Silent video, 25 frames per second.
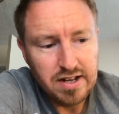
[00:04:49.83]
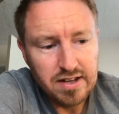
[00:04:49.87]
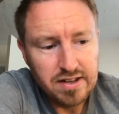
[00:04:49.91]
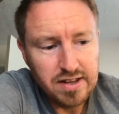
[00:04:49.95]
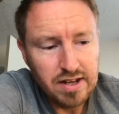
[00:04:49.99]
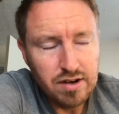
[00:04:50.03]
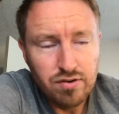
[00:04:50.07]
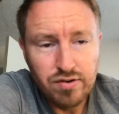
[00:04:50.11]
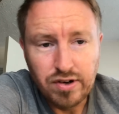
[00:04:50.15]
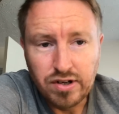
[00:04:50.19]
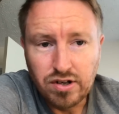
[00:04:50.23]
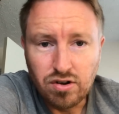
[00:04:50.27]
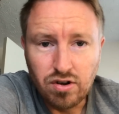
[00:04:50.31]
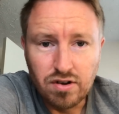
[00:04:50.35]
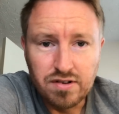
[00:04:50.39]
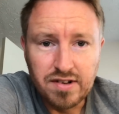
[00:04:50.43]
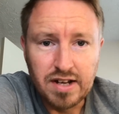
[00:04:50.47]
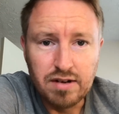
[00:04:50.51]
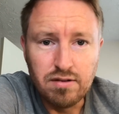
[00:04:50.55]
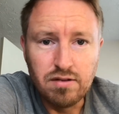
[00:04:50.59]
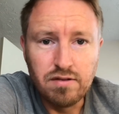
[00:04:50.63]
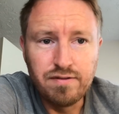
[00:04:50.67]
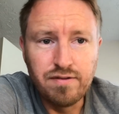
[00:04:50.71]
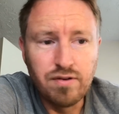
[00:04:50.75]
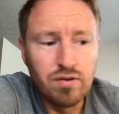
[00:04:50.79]
They were in
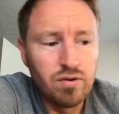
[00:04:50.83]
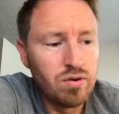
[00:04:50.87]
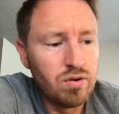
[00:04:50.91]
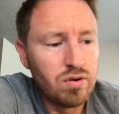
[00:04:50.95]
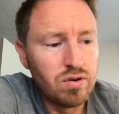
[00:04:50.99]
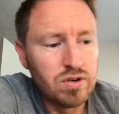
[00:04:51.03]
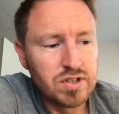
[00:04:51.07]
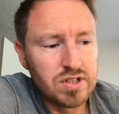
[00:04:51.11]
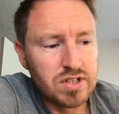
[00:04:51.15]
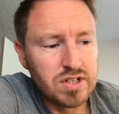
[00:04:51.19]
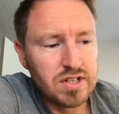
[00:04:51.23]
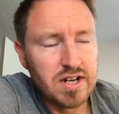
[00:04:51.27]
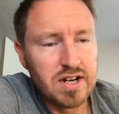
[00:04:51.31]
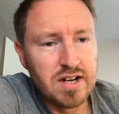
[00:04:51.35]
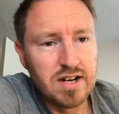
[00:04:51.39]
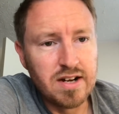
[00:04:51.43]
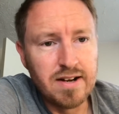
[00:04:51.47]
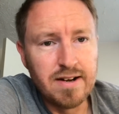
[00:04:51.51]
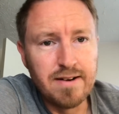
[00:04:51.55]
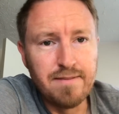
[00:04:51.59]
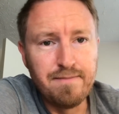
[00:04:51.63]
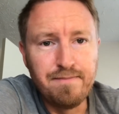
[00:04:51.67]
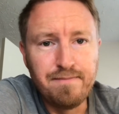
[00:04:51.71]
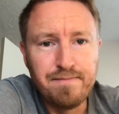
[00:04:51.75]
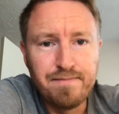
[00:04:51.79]
contact with Ford.
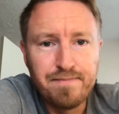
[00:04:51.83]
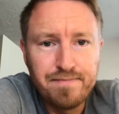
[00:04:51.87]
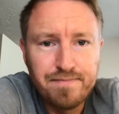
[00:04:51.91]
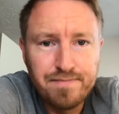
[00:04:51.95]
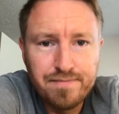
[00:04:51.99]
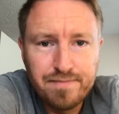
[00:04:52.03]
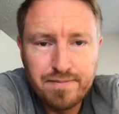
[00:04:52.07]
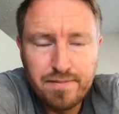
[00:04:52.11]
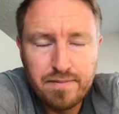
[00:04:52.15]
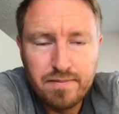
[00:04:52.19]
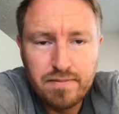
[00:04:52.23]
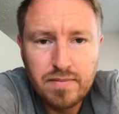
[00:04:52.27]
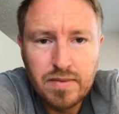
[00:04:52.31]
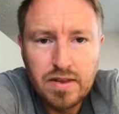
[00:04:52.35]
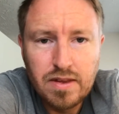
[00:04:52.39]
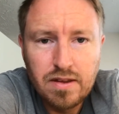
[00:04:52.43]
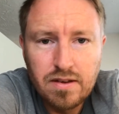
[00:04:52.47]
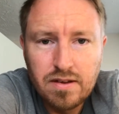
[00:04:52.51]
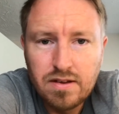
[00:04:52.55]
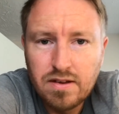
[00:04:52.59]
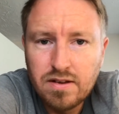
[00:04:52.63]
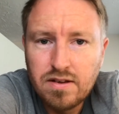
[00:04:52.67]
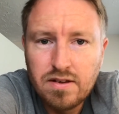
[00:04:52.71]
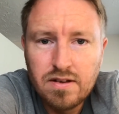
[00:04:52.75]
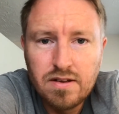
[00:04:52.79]

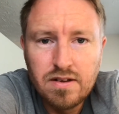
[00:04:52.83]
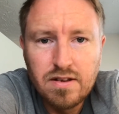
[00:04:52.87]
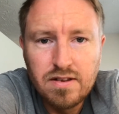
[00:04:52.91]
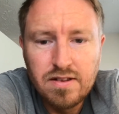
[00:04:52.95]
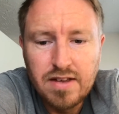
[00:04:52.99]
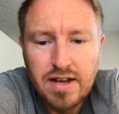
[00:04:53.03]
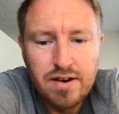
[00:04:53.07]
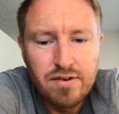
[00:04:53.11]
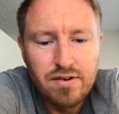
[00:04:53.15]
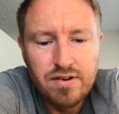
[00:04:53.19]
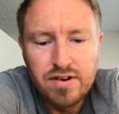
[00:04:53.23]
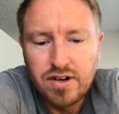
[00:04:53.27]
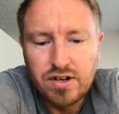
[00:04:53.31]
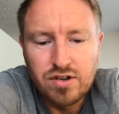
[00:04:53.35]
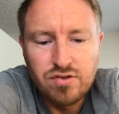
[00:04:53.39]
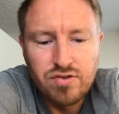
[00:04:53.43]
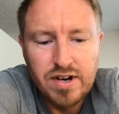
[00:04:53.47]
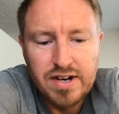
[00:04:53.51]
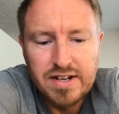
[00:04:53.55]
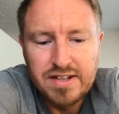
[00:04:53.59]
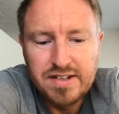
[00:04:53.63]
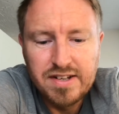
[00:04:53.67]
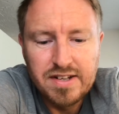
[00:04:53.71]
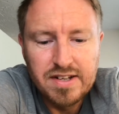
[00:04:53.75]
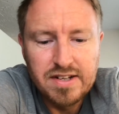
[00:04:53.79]
They're an
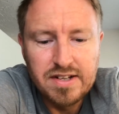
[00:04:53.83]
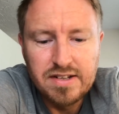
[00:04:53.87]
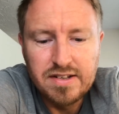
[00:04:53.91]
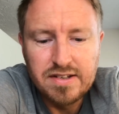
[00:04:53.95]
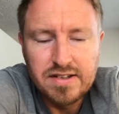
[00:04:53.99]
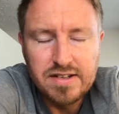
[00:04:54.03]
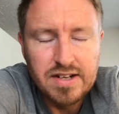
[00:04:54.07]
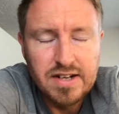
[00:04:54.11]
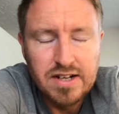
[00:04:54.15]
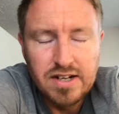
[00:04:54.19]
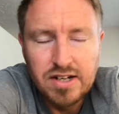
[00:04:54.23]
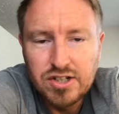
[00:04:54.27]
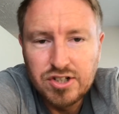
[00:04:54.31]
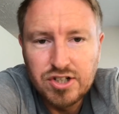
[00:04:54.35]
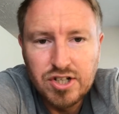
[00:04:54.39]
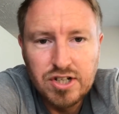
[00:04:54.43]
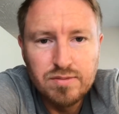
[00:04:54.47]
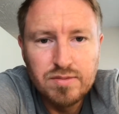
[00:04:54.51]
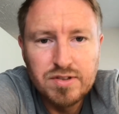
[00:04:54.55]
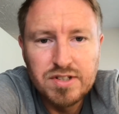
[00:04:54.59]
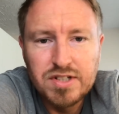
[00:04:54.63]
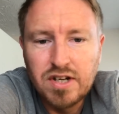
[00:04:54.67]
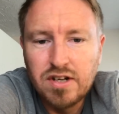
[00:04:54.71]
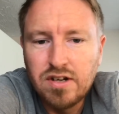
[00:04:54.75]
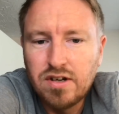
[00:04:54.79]
accredited
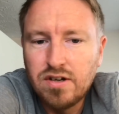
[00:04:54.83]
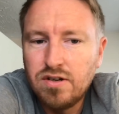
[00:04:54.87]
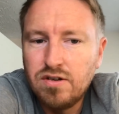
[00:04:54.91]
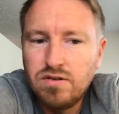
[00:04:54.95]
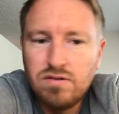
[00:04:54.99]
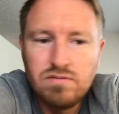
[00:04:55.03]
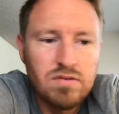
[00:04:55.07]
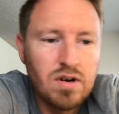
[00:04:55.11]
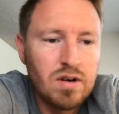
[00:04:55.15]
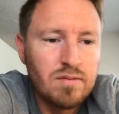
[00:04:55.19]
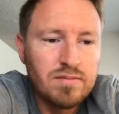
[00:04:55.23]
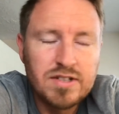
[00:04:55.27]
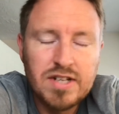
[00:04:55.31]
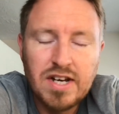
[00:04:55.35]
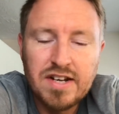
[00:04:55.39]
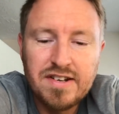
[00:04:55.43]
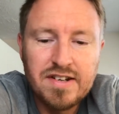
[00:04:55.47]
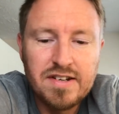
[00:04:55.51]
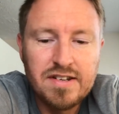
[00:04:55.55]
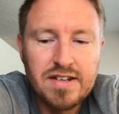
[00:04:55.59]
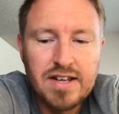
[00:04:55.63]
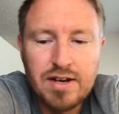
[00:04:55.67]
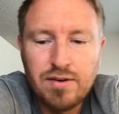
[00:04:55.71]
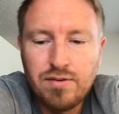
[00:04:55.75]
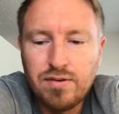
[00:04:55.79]
dealership, so I'm
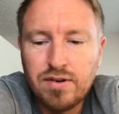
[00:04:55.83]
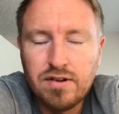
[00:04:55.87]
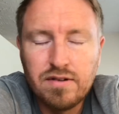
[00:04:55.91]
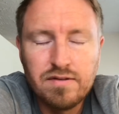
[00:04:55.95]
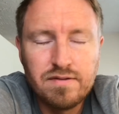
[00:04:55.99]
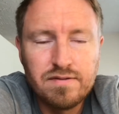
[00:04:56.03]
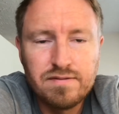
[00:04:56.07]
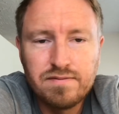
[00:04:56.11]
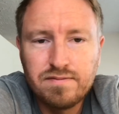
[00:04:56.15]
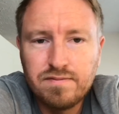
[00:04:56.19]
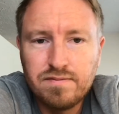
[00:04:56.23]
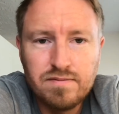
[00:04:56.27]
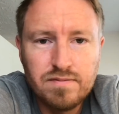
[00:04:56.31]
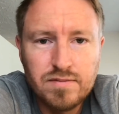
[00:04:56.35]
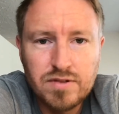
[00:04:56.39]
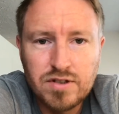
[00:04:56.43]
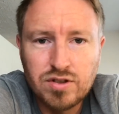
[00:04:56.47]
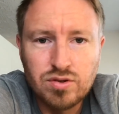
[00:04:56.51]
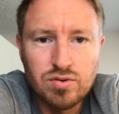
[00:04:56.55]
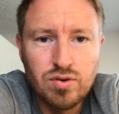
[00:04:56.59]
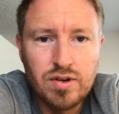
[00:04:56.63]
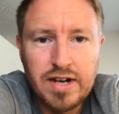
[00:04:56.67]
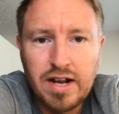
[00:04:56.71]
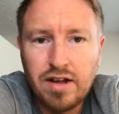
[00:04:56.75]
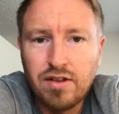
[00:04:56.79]
guessing they would have
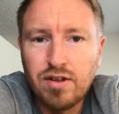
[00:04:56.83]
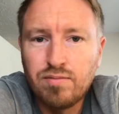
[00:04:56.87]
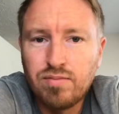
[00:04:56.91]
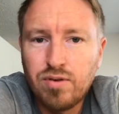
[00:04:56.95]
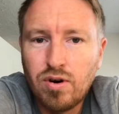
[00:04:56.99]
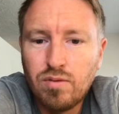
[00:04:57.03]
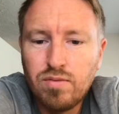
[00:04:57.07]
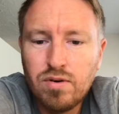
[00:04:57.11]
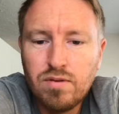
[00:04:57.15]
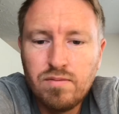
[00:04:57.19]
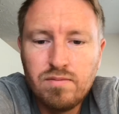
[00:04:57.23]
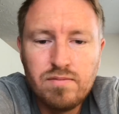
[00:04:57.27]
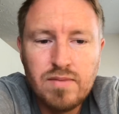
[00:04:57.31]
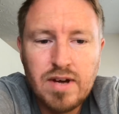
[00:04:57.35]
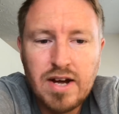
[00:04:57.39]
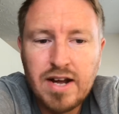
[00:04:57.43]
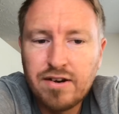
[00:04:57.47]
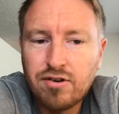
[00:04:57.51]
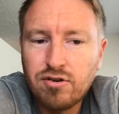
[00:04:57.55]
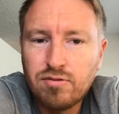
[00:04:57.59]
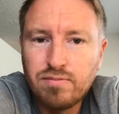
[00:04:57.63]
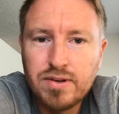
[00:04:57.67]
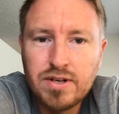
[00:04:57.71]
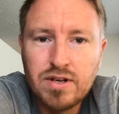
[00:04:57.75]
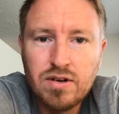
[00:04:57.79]
sorted out the problem and
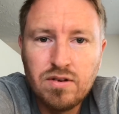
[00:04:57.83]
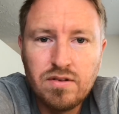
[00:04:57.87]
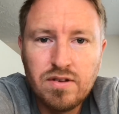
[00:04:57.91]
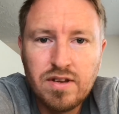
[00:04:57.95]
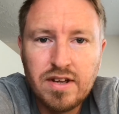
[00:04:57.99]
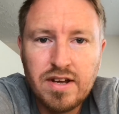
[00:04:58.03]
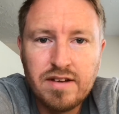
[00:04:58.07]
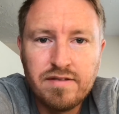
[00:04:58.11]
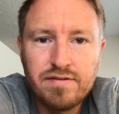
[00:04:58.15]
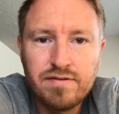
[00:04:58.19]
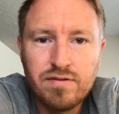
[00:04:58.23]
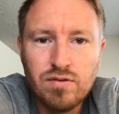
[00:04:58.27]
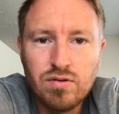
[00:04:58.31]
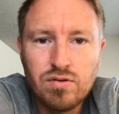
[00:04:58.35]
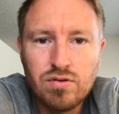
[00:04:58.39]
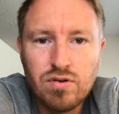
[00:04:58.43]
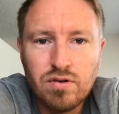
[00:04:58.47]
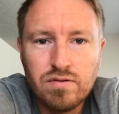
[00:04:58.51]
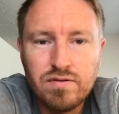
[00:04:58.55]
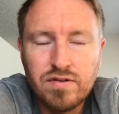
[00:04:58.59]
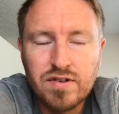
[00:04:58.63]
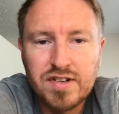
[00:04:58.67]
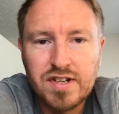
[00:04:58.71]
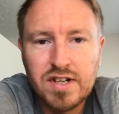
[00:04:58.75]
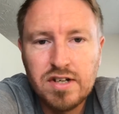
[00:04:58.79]
it will be on their
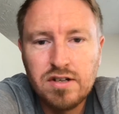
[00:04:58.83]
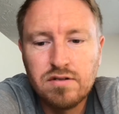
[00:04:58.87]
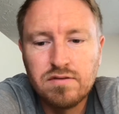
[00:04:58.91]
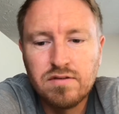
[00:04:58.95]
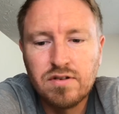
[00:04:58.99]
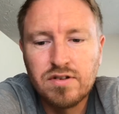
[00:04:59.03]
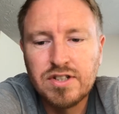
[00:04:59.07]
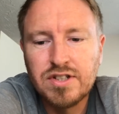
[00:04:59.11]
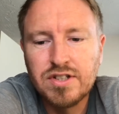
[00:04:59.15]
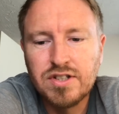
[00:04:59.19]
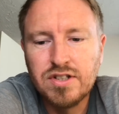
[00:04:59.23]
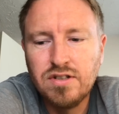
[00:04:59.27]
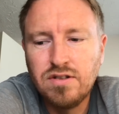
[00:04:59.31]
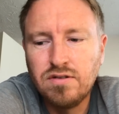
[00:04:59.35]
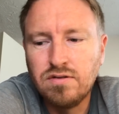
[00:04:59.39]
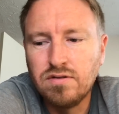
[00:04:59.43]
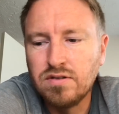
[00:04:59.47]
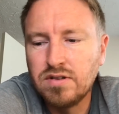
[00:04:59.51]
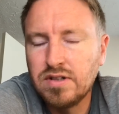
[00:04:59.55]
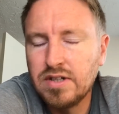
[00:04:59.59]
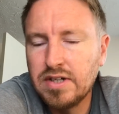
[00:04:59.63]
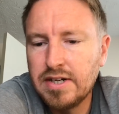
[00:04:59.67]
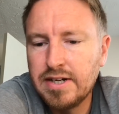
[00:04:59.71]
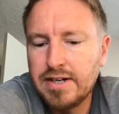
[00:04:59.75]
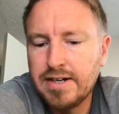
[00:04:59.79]
forecourt for sale very soon.